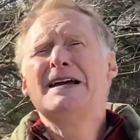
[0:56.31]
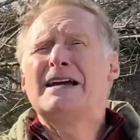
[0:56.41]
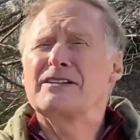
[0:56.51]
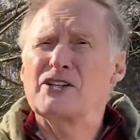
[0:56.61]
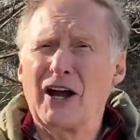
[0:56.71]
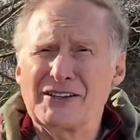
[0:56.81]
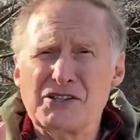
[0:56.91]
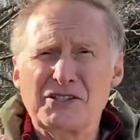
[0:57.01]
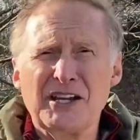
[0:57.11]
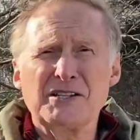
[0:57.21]
It's got
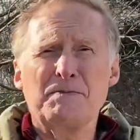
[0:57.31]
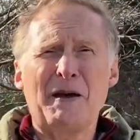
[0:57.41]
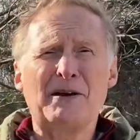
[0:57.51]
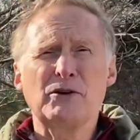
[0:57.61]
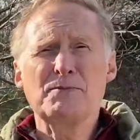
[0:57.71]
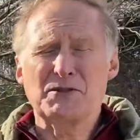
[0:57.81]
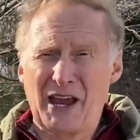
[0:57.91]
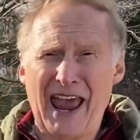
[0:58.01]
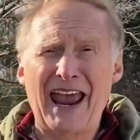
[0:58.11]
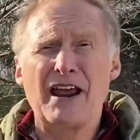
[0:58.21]
six bedrooms
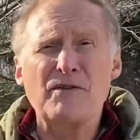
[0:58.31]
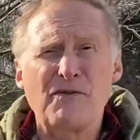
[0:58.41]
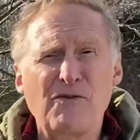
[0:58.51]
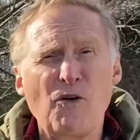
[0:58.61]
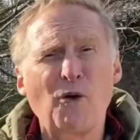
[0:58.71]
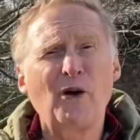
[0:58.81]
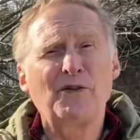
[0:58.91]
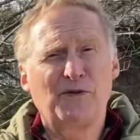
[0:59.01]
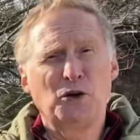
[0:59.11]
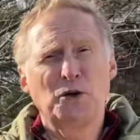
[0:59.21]
and four
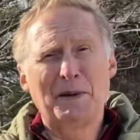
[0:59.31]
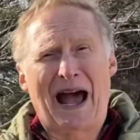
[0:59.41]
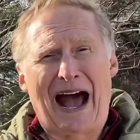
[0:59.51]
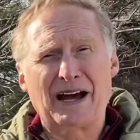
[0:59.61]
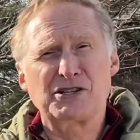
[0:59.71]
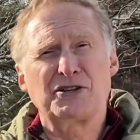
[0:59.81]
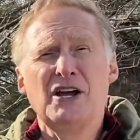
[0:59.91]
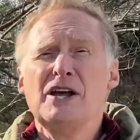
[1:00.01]
full baths.